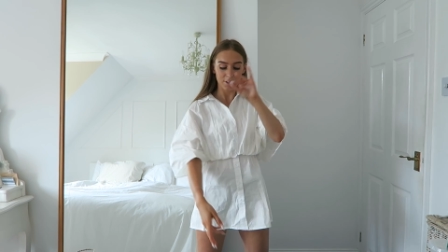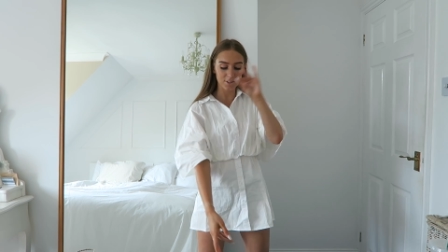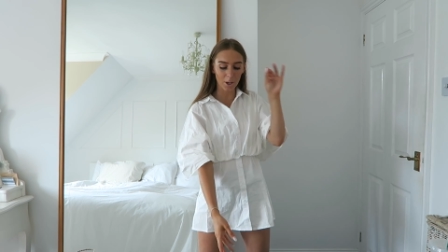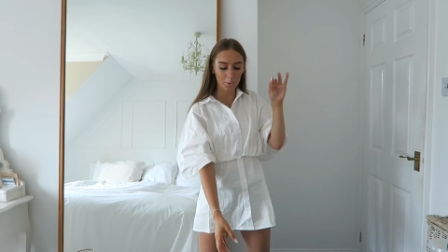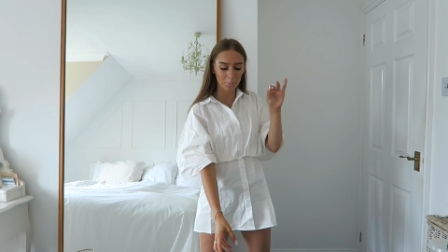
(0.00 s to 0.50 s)

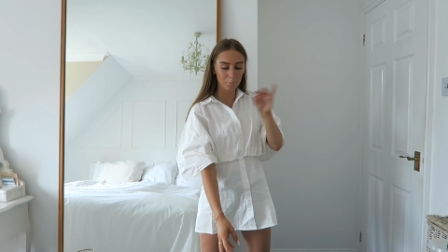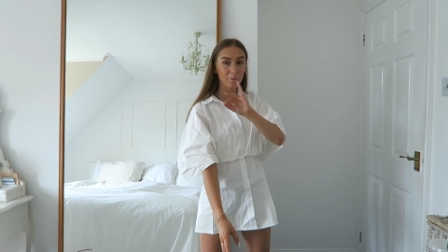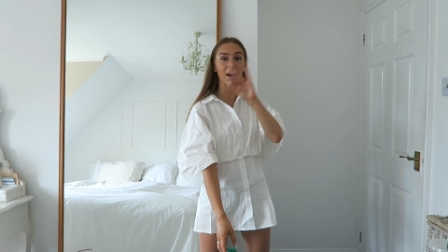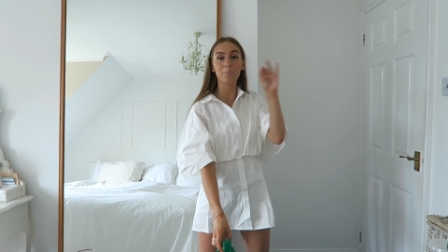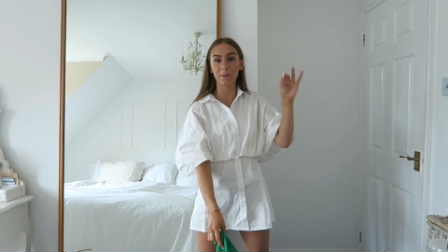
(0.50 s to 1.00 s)
So
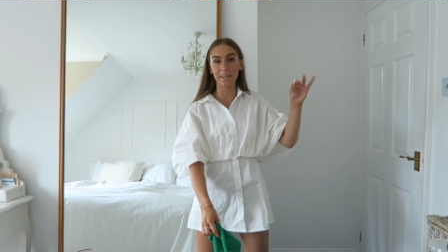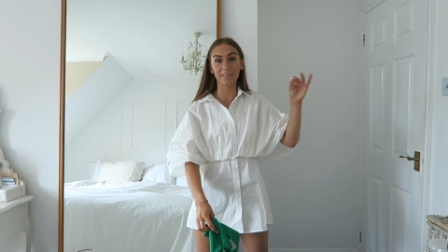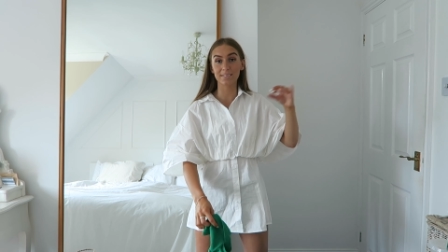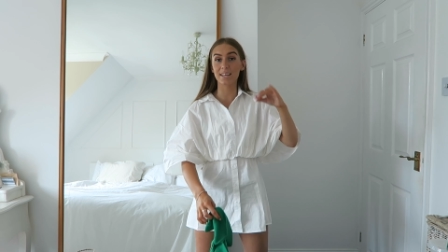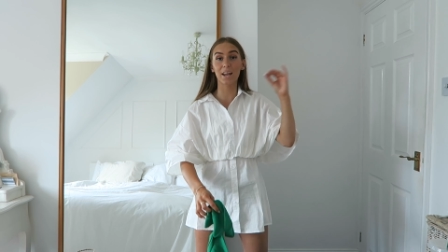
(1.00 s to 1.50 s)
without
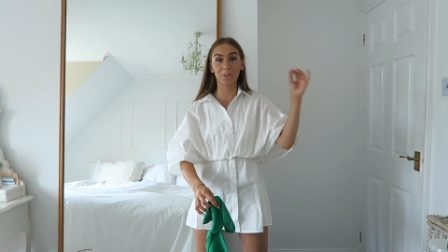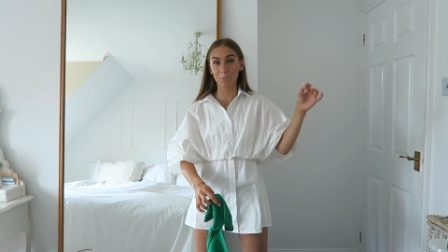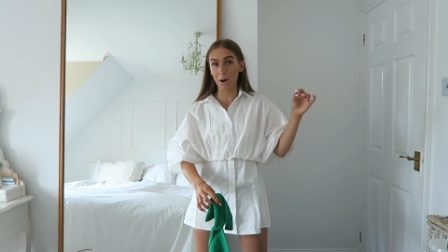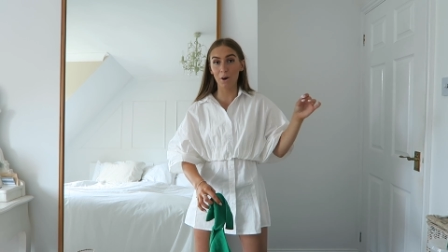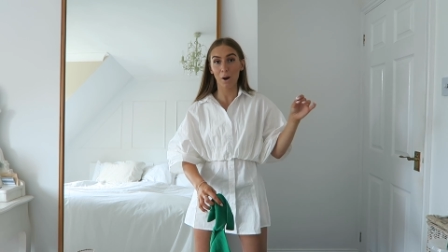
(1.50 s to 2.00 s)
me telling
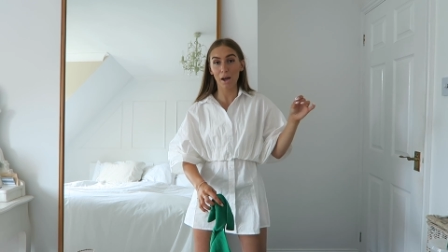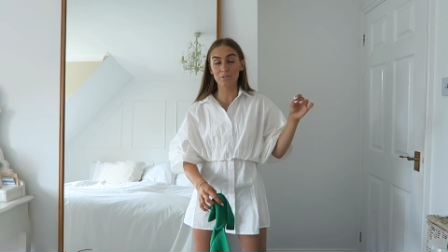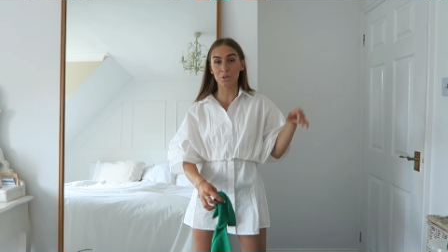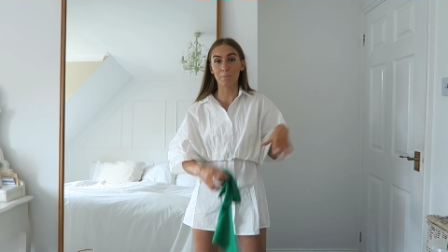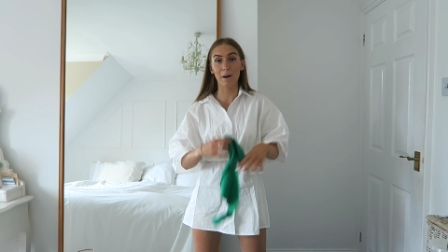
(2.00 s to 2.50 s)
you my whole
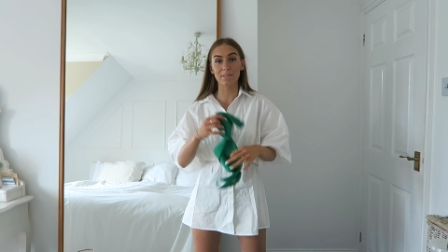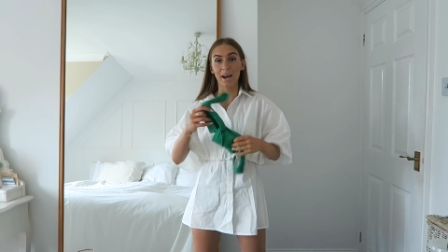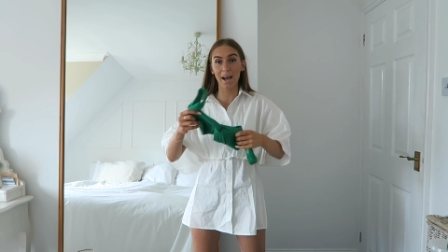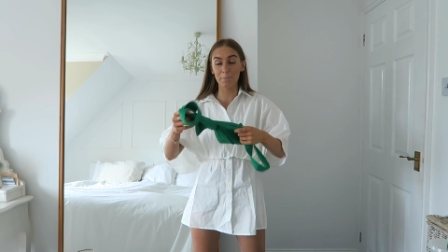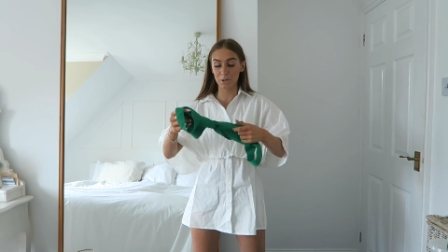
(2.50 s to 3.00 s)
life story about
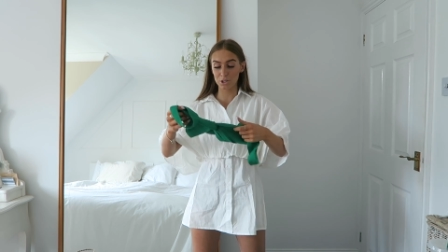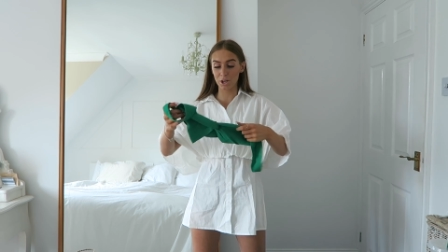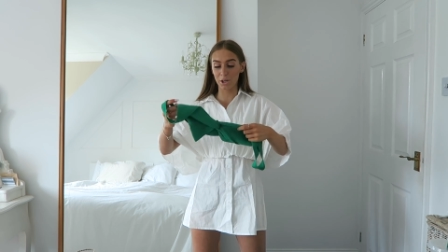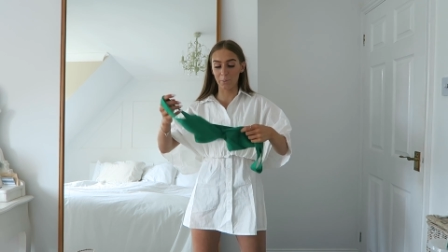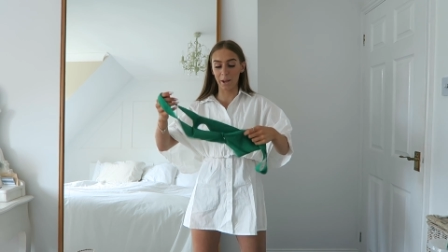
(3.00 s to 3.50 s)
it, I am going to
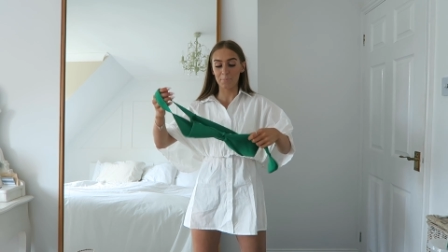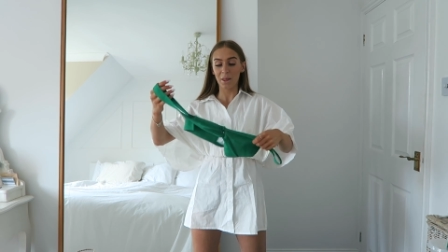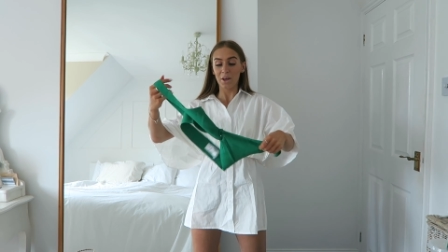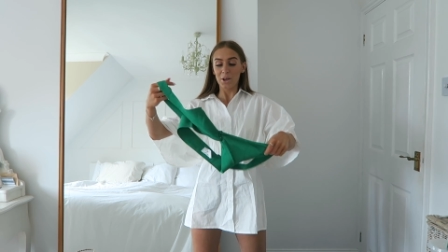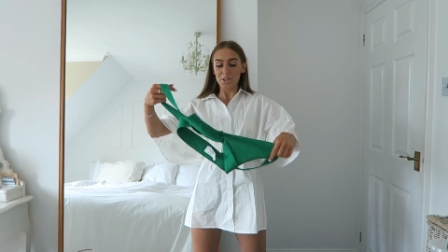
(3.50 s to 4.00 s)
show you it.
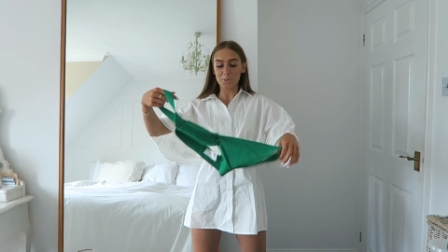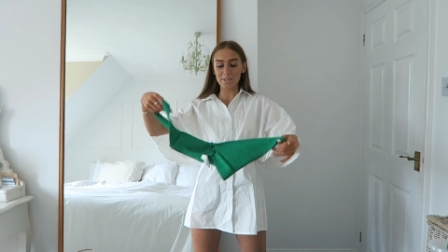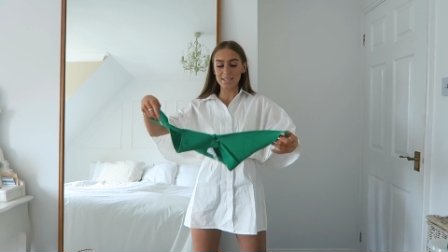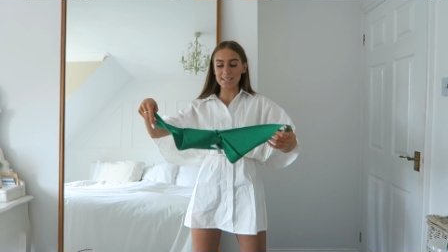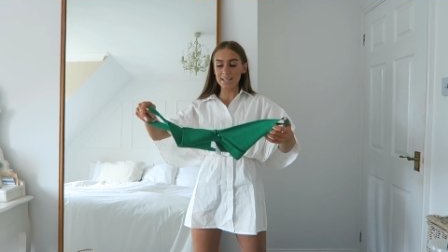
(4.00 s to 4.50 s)
So
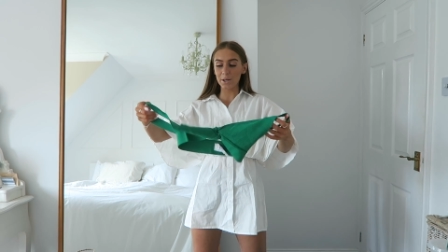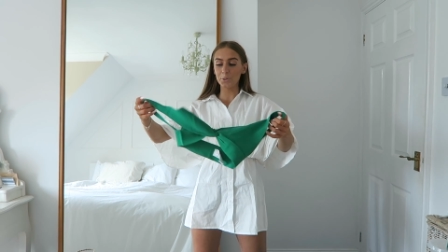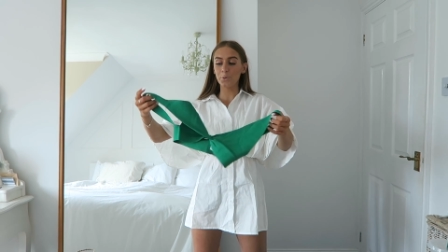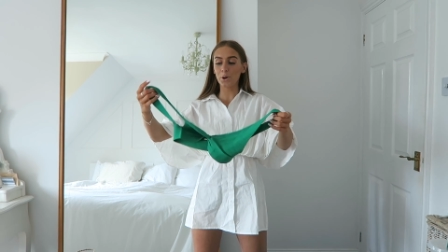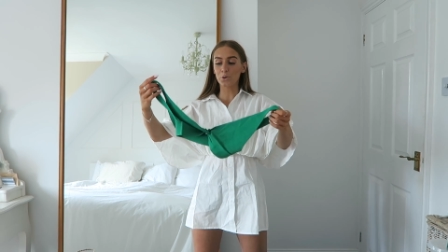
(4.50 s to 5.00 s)
it's this
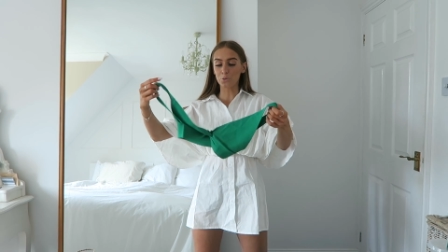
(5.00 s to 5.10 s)
little